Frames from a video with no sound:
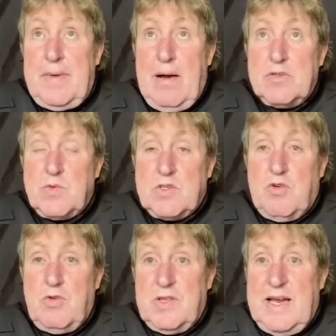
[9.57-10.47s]
Ours was
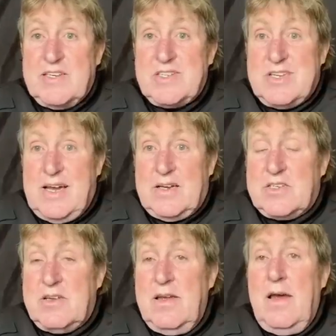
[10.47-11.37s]
called the
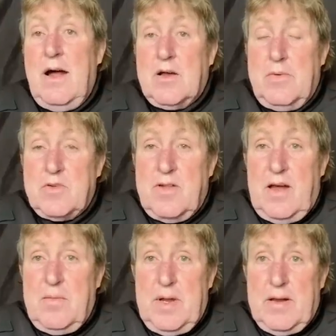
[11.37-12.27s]
S6. I'll come on to that
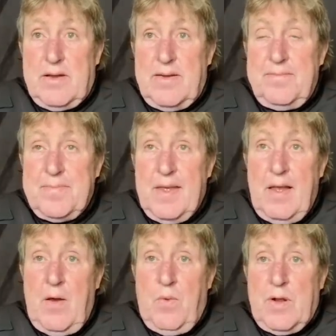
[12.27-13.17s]
in a minute.
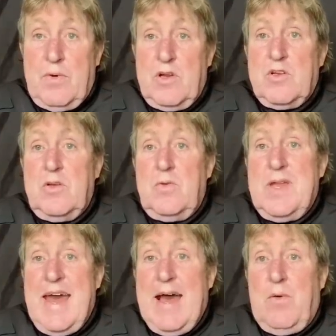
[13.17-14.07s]
What I'm going to do
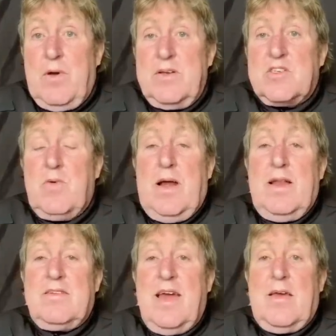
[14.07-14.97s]
now is
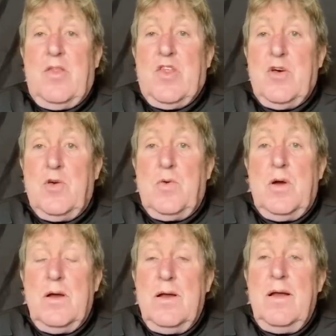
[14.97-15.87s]
quickly take you through
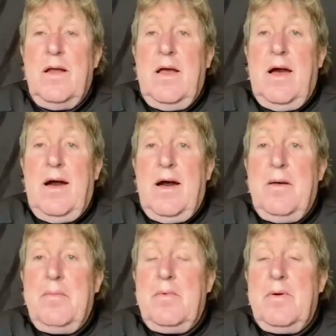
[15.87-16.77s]

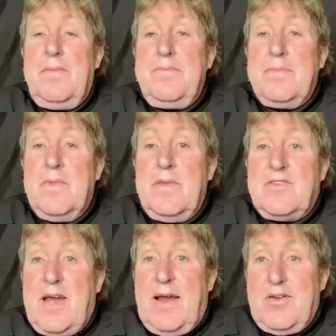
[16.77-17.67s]
the
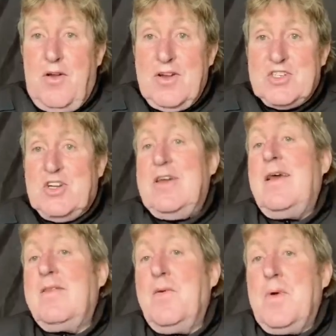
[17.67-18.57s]

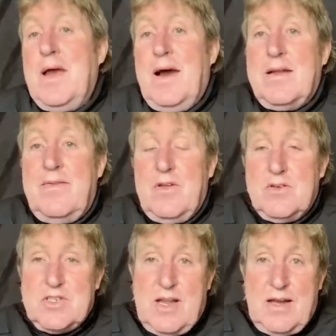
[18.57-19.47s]
technology that we had in
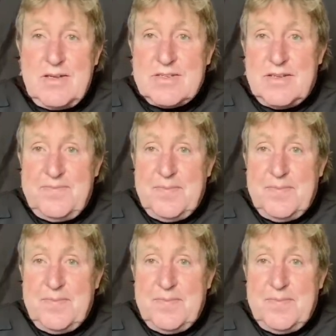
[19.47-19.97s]
those days.